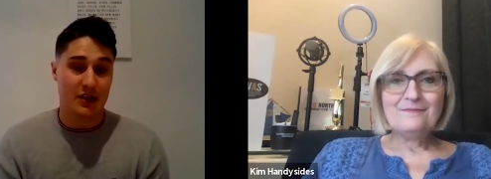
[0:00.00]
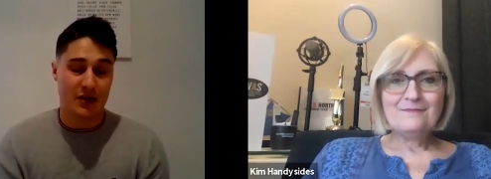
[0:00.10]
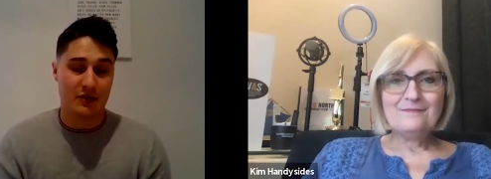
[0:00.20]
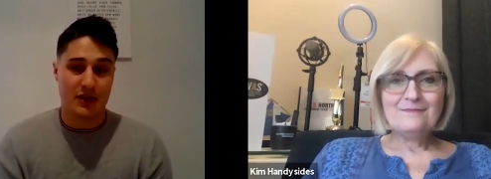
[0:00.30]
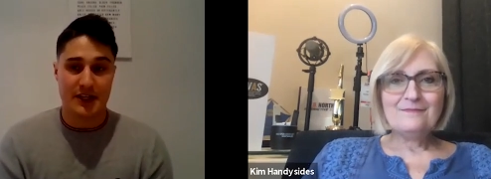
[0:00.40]
Speaker 1: that you,
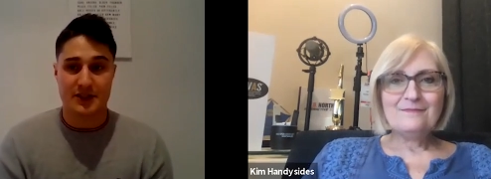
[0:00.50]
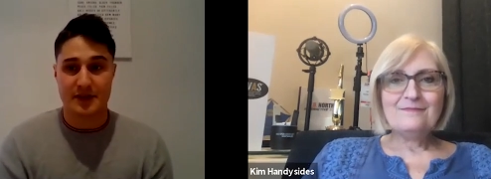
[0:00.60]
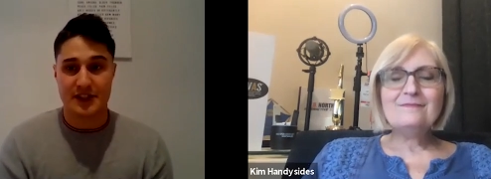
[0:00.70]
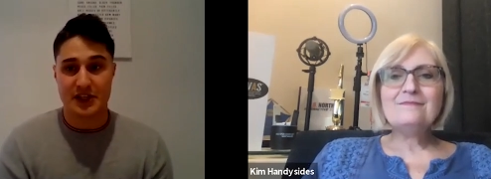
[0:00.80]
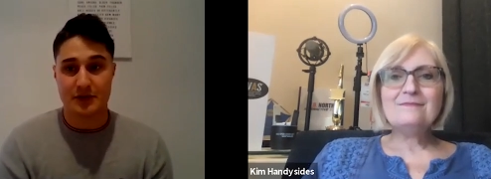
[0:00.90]
you would like
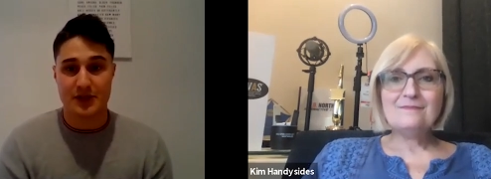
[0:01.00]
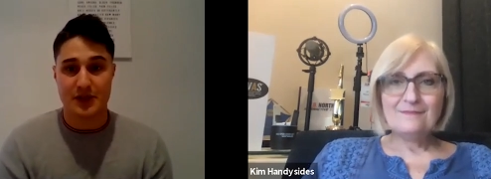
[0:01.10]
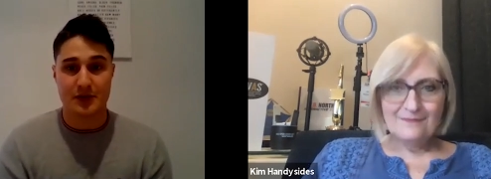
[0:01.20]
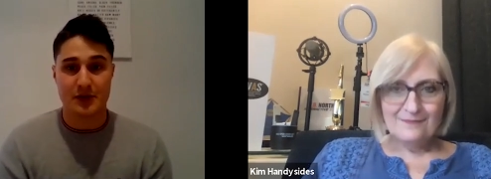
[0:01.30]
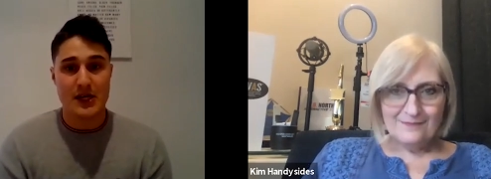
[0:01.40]
to reach out
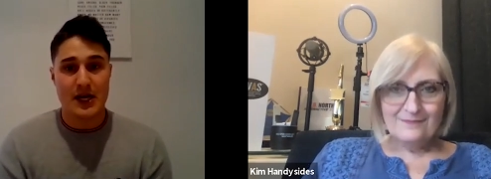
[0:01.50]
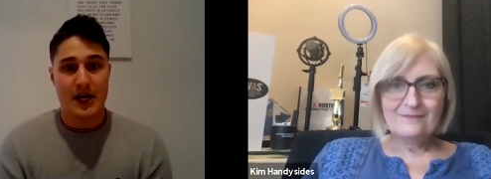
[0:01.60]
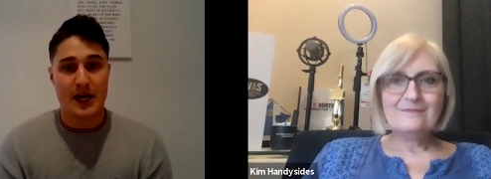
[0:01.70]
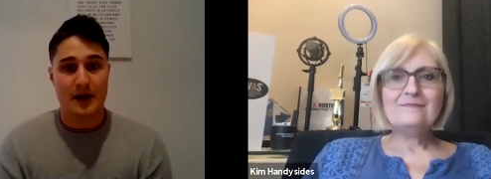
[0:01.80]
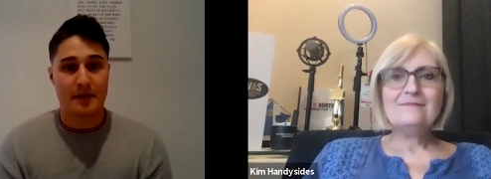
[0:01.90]
to,
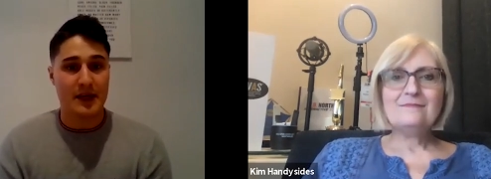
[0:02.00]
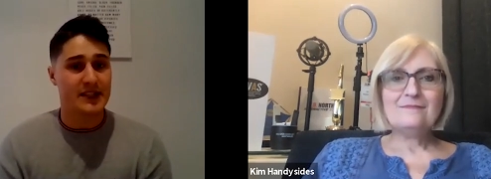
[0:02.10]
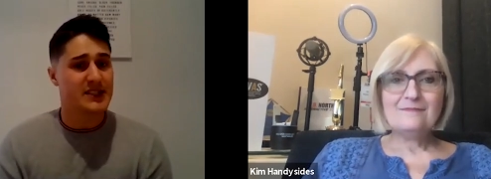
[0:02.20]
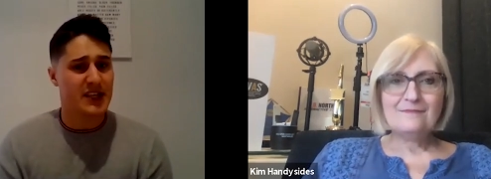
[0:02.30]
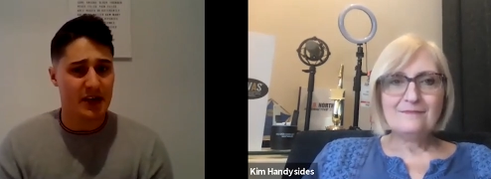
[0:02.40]
um,
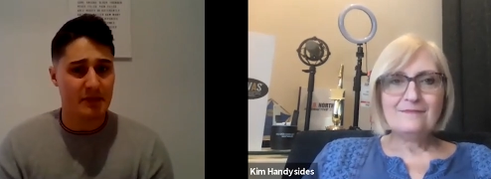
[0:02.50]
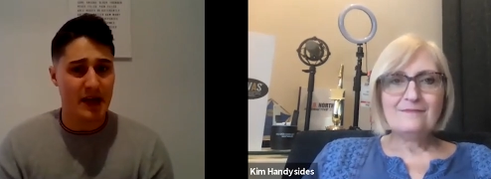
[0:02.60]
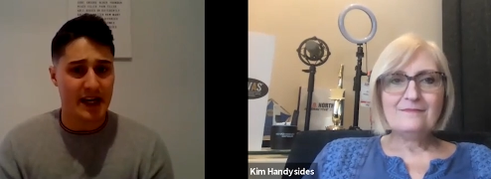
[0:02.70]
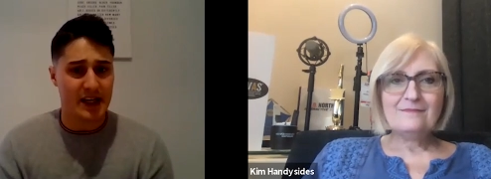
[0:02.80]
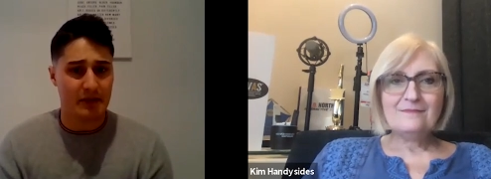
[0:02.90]
it's
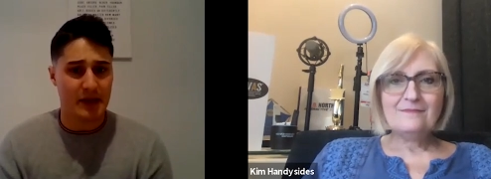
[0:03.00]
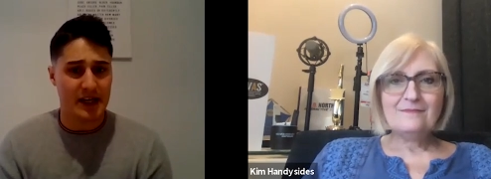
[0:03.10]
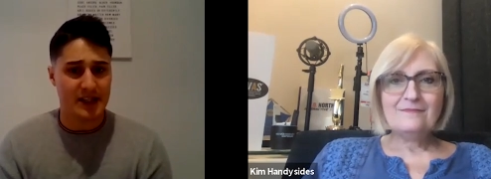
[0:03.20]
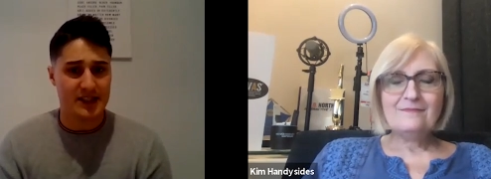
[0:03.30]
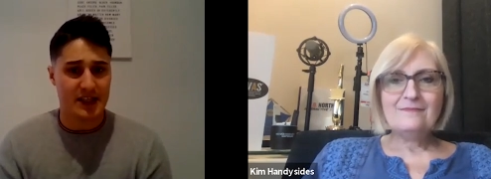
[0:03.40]
Kim at kim
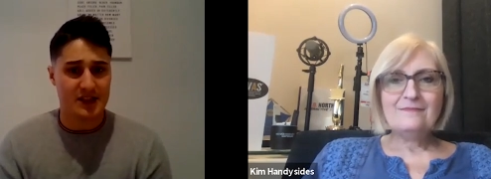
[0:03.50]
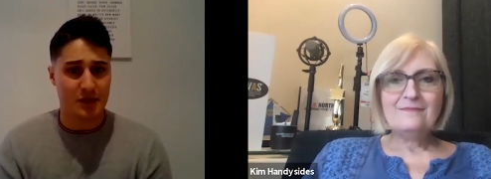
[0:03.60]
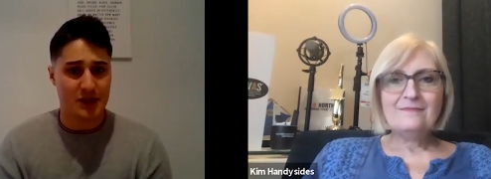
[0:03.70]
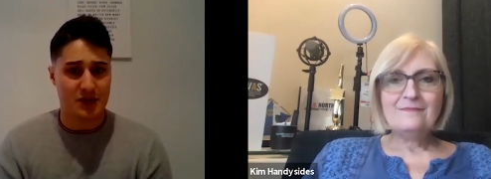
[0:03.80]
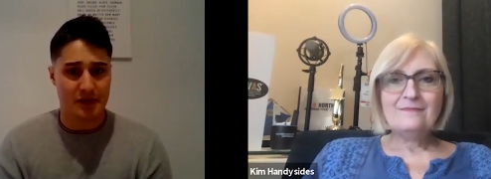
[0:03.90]

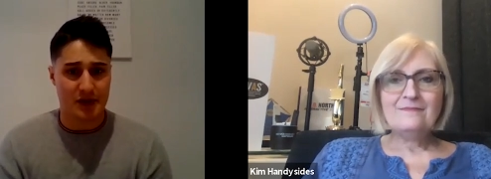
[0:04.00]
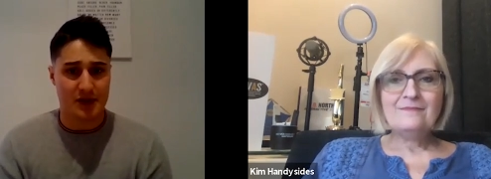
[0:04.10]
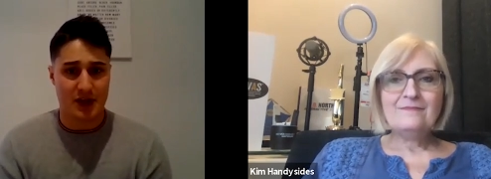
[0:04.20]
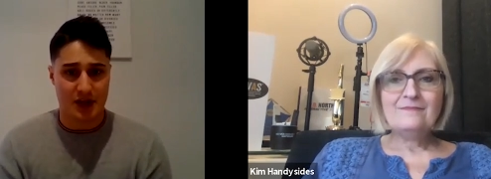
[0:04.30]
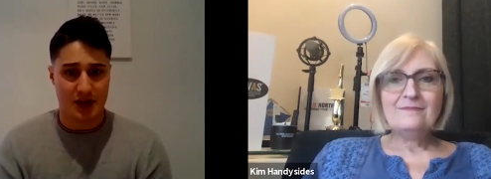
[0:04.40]
handysides
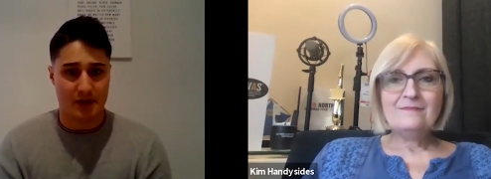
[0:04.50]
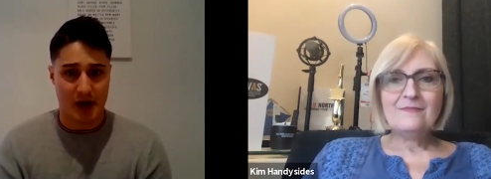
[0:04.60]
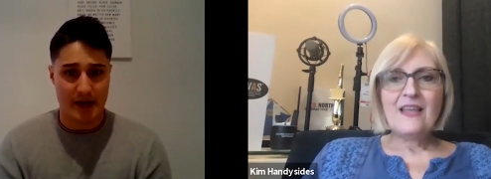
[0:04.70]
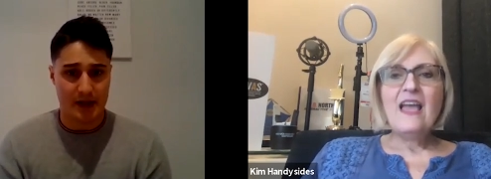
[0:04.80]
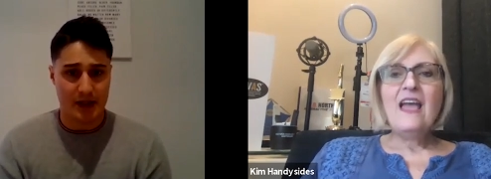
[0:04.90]
voiceover dot
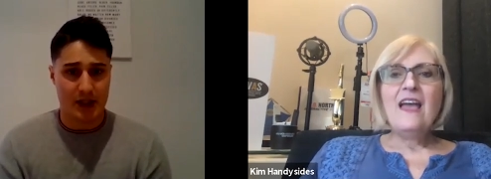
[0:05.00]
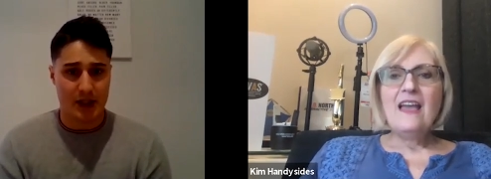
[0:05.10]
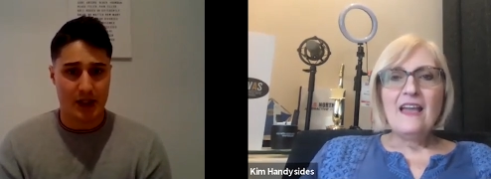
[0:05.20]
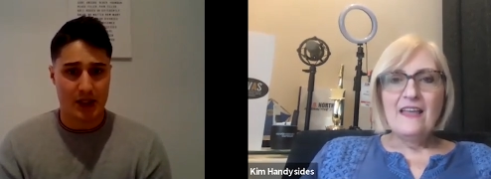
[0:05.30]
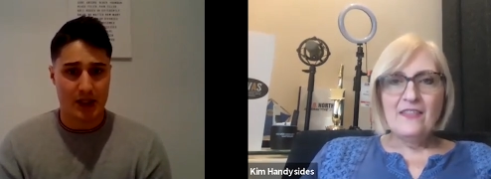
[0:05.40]
com, right?
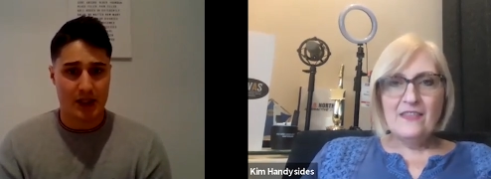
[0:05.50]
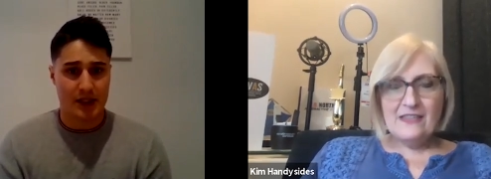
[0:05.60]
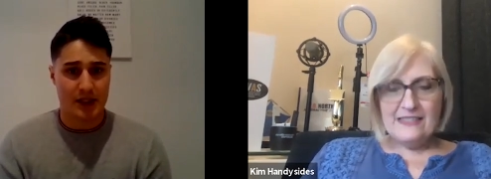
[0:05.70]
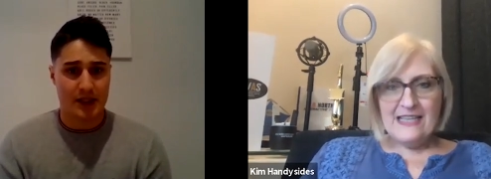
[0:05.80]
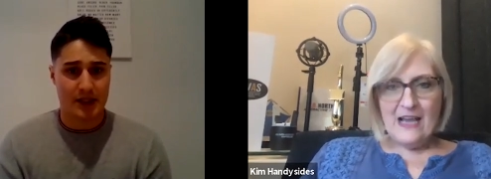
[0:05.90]

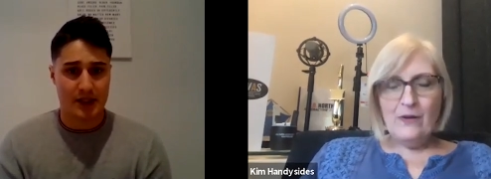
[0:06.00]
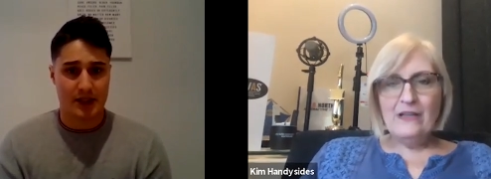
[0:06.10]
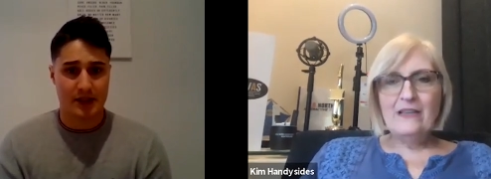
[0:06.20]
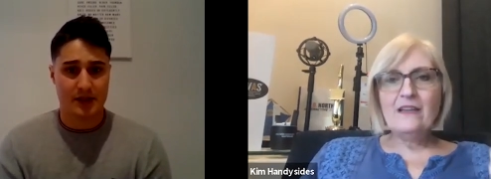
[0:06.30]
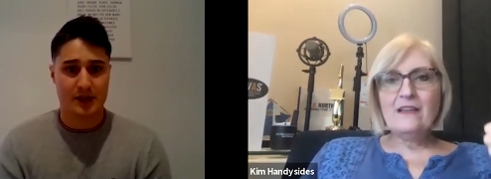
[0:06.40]
Speaker 2: It's that
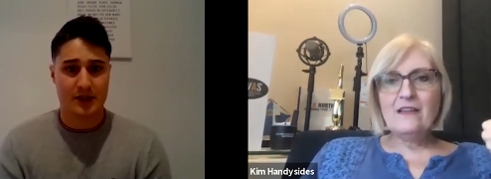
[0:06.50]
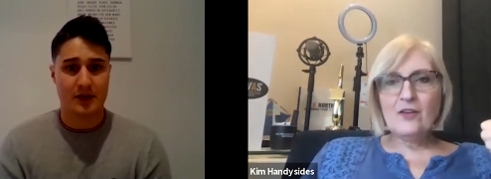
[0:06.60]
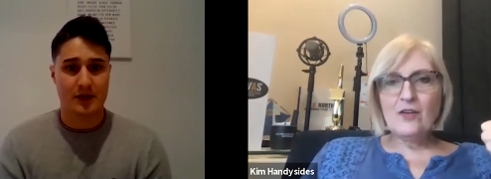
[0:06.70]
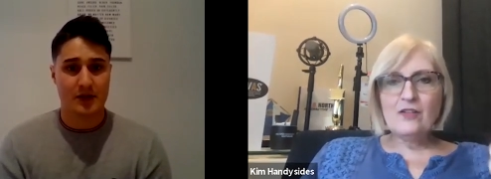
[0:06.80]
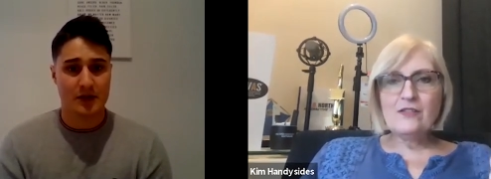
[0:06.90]
one.
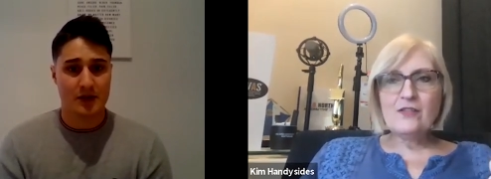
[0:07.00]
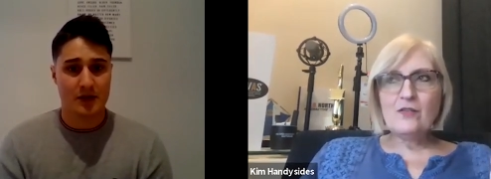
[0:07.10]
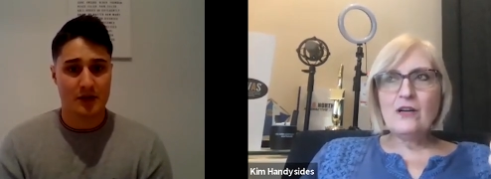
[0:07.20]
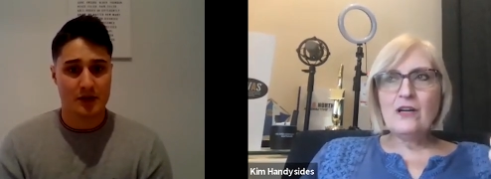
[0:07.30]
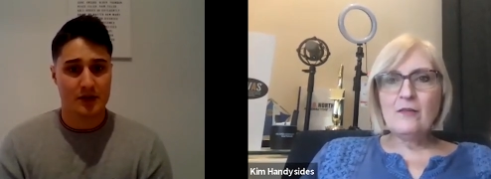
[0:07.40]
They're
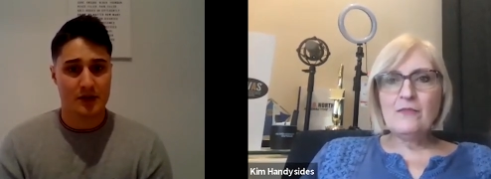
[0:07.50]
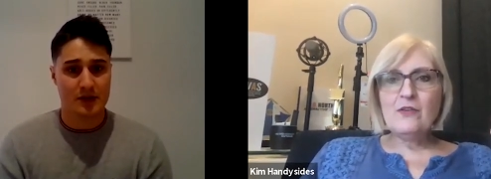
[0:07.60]
also, um,